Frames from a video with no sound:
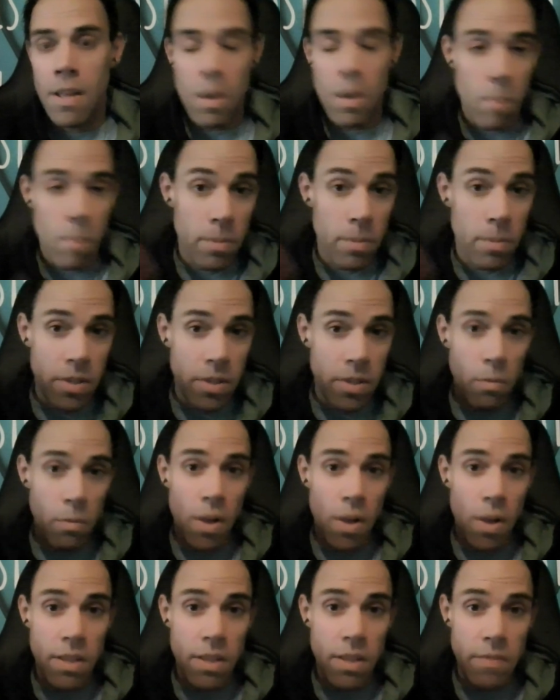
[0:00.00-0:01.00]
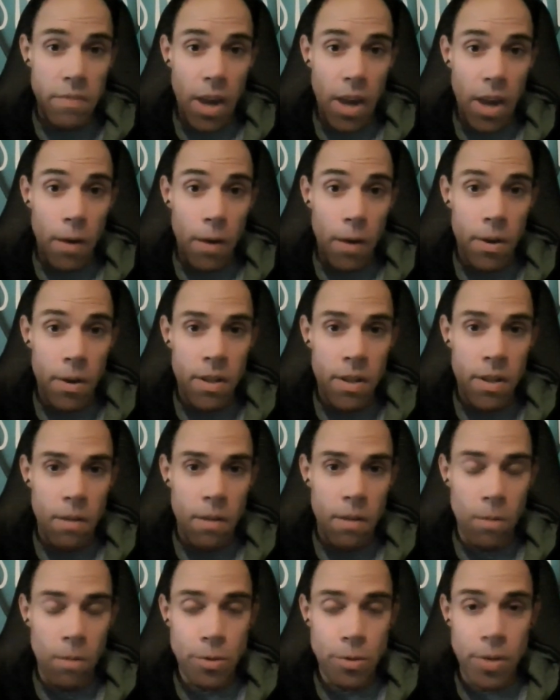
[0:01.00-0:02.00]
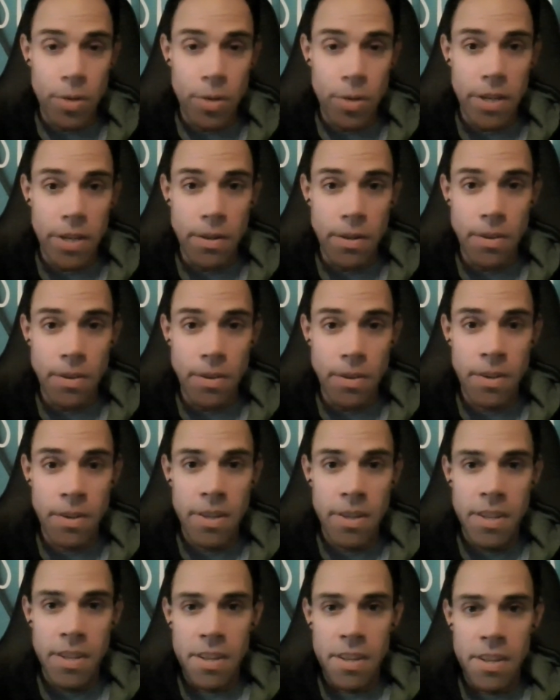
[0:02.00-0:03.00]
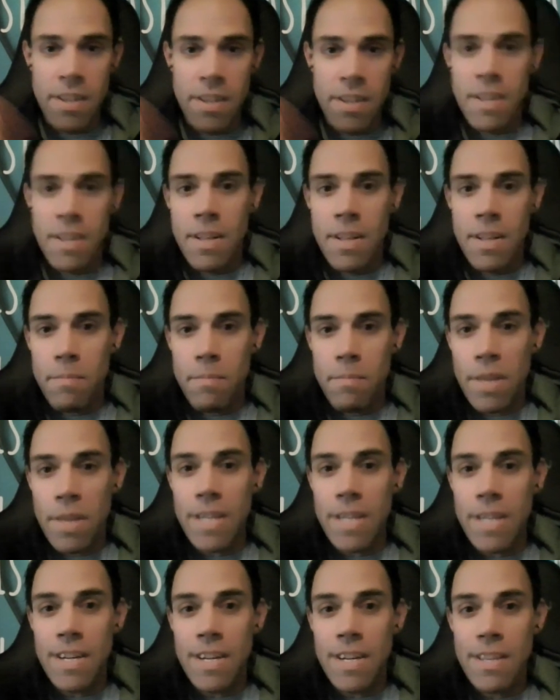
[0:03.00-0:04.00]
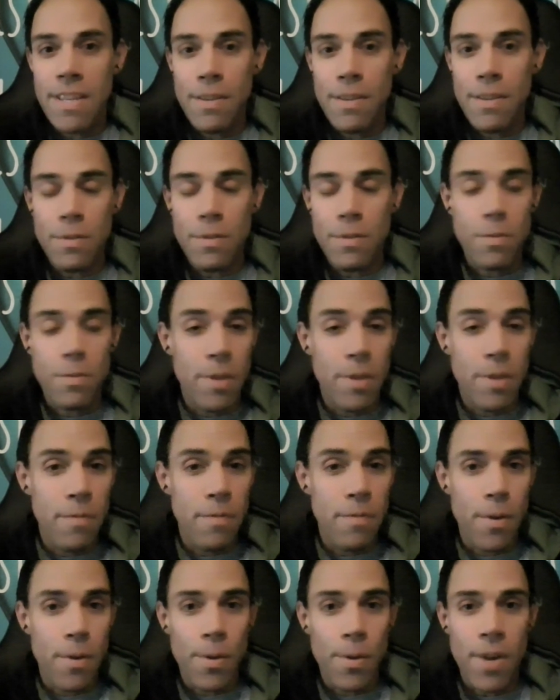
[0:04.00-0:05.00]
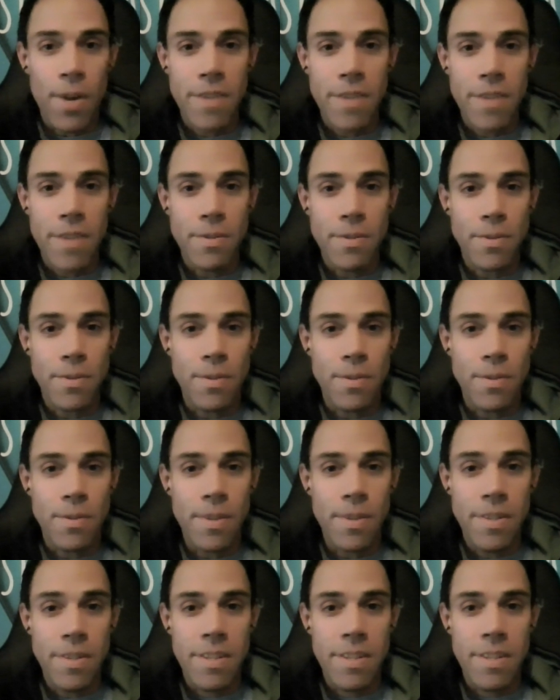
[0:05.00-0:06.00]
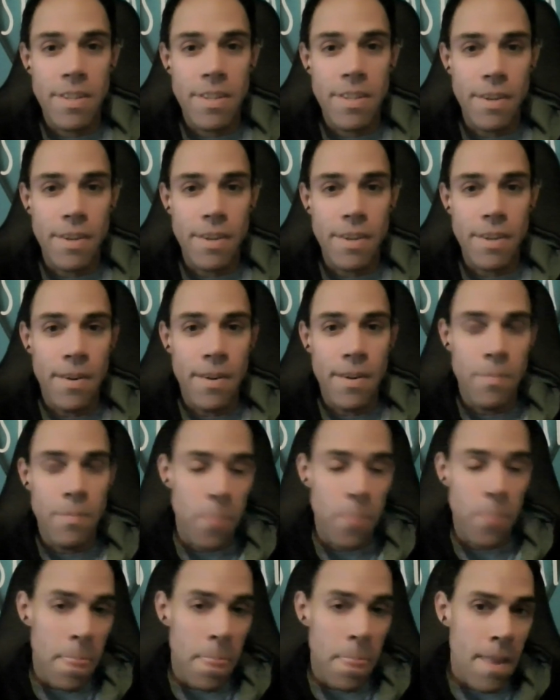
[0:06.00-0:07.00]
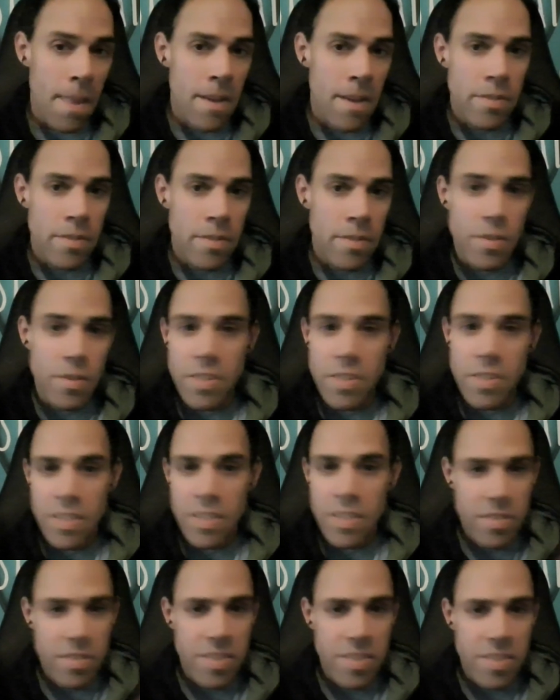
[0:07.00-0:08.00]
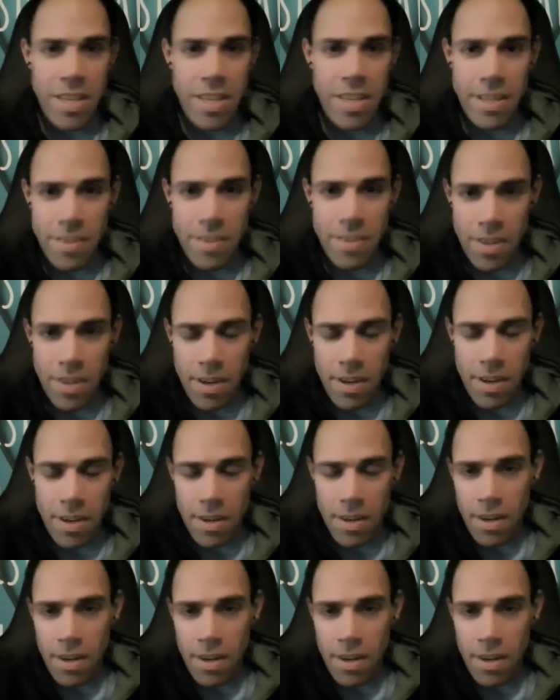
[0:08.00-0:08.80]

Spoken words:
Wilmington, where I live now, One Tree Hill, playing a, 24-year-old high school student, just in a scene in the